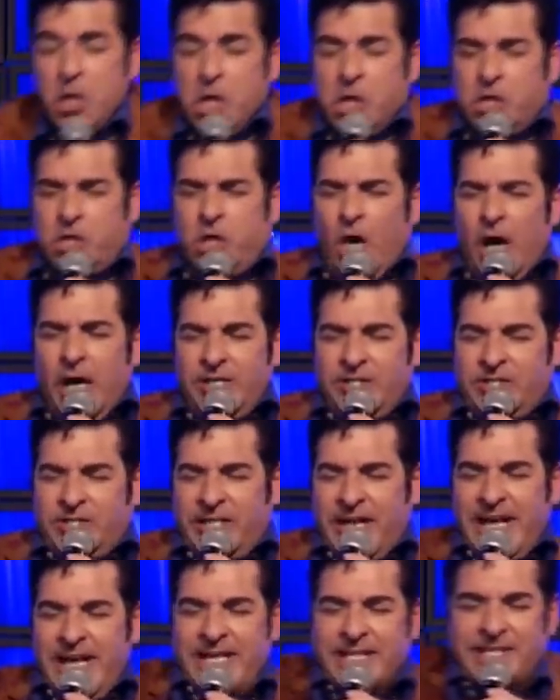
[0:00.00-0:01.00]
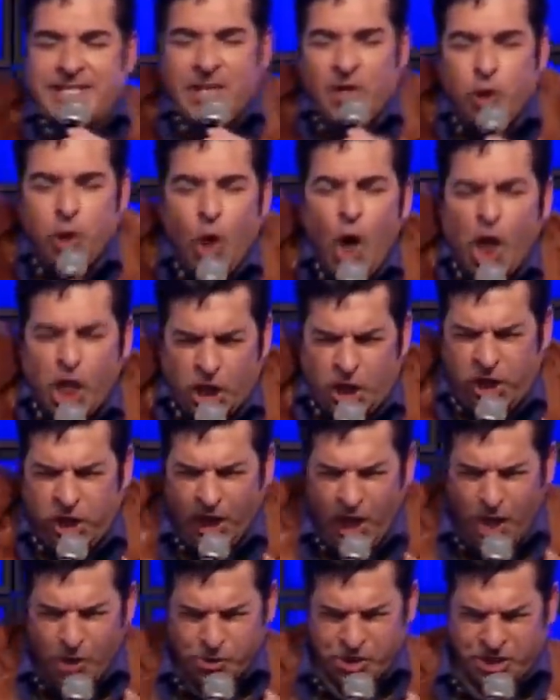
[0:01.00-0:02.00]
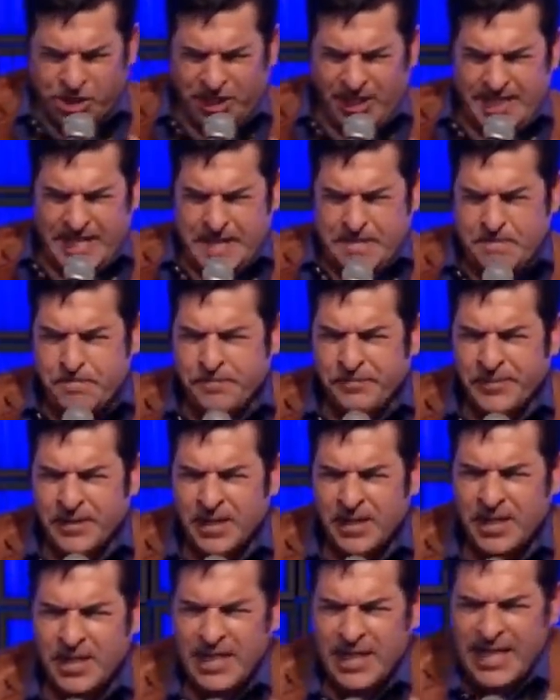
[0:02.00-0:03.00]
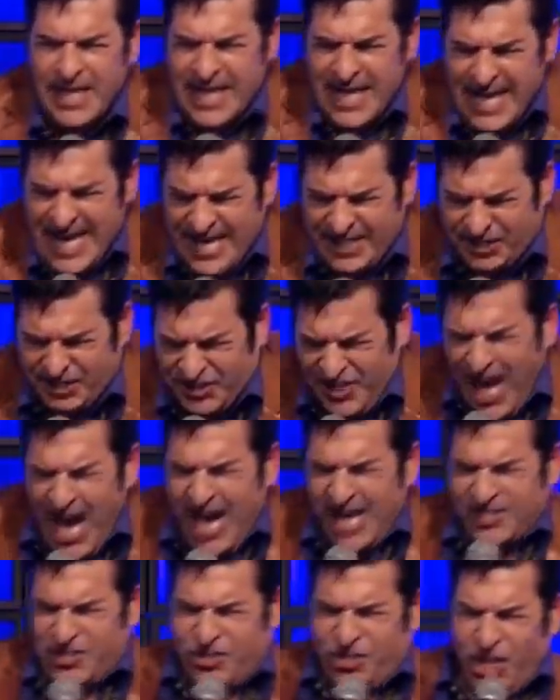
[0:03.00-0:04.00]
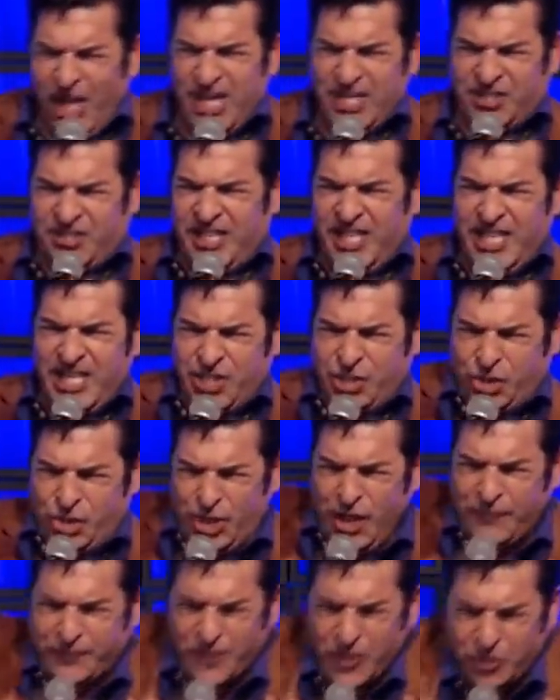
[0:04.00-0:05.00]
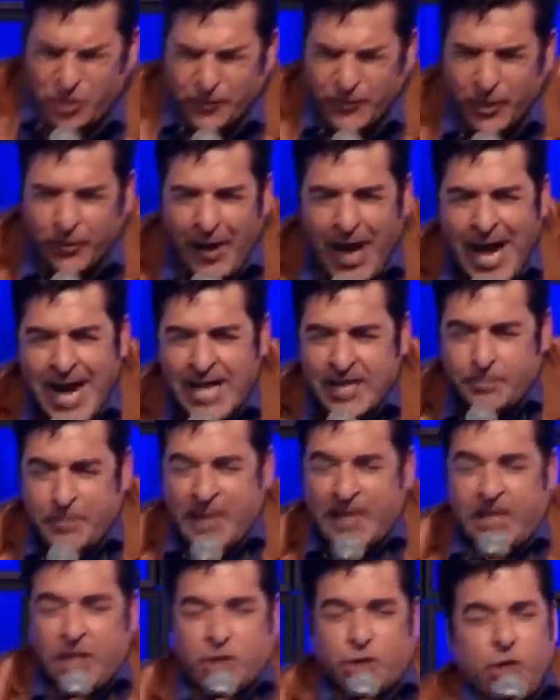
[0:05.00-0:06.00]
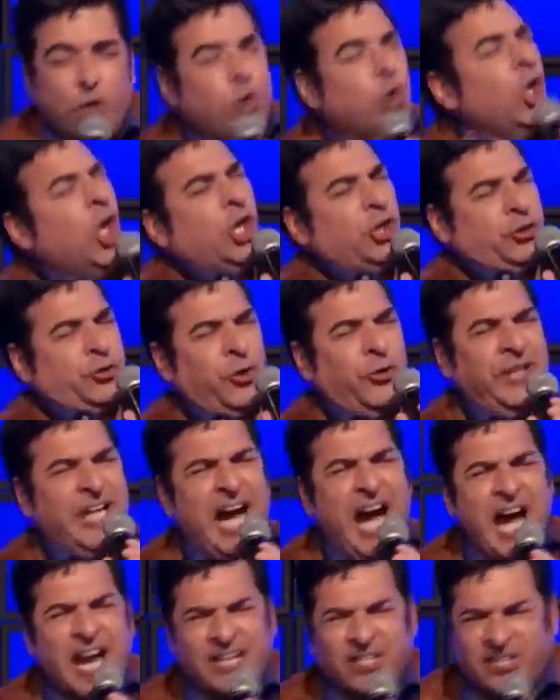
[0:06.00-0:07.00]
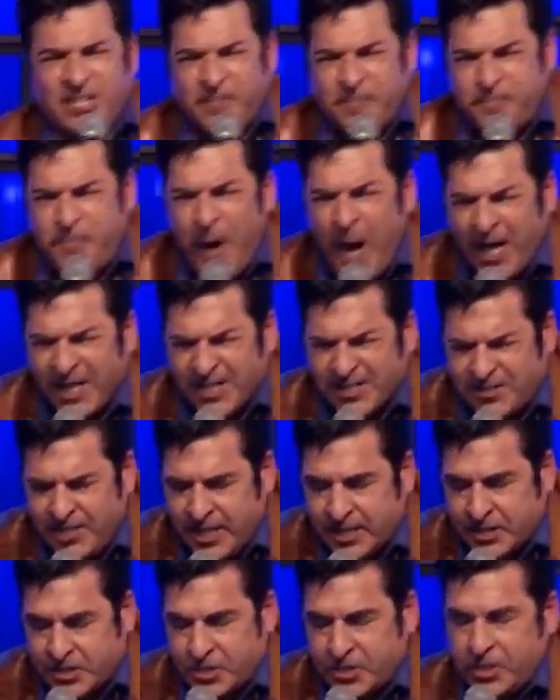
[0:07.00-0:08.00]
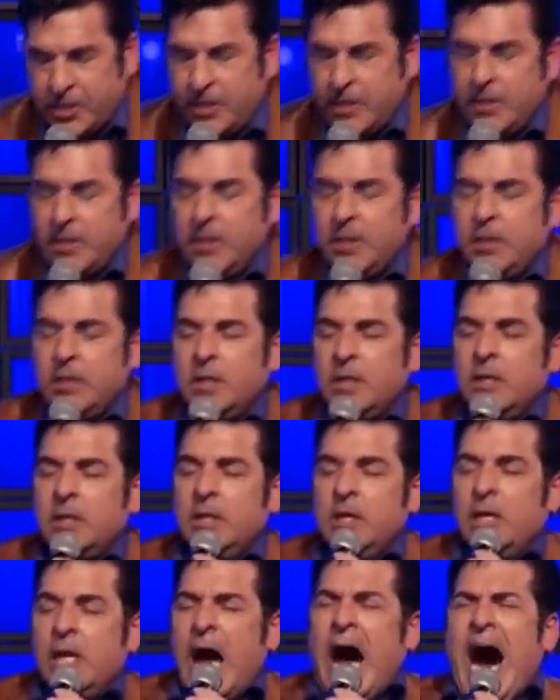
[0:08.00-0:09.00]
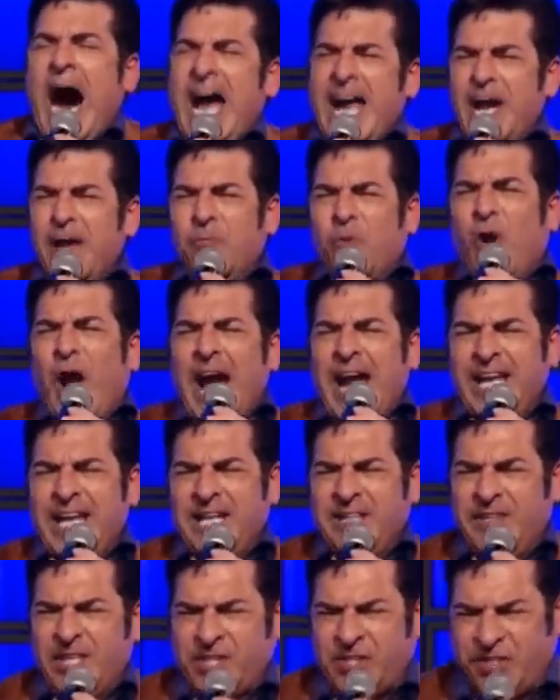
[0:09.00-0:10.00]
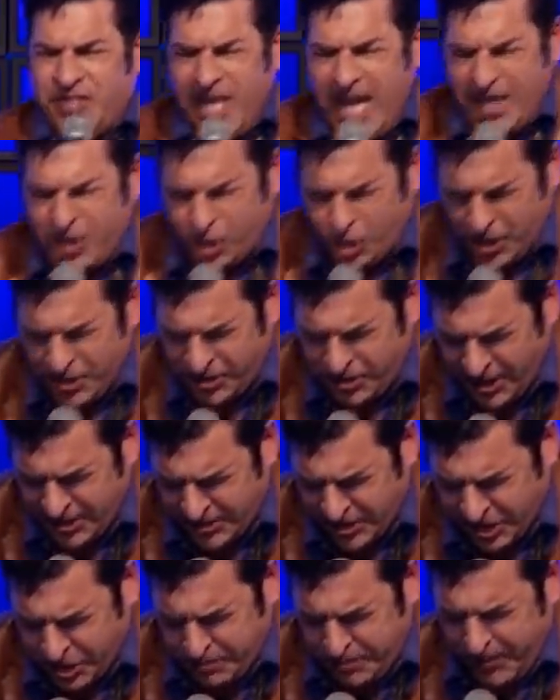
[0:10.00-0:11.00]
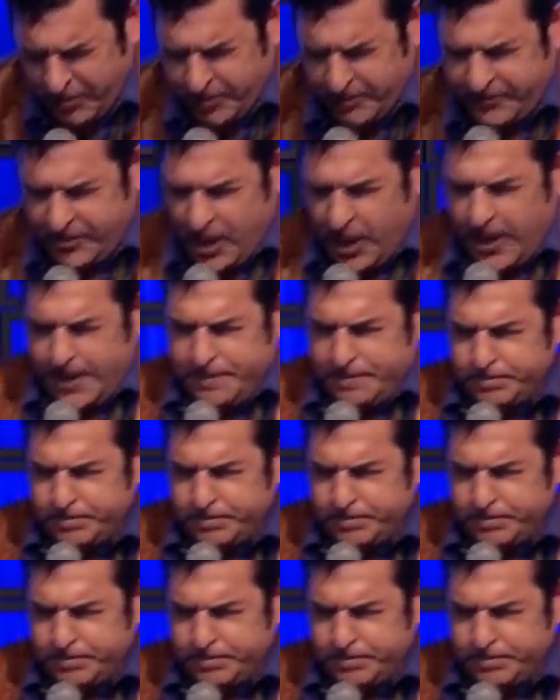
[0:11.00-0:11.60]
God says, look closely. It's not just that it's shifted to the right because you look through the eyes of politics. I am righting this nation, says the Spirit of God.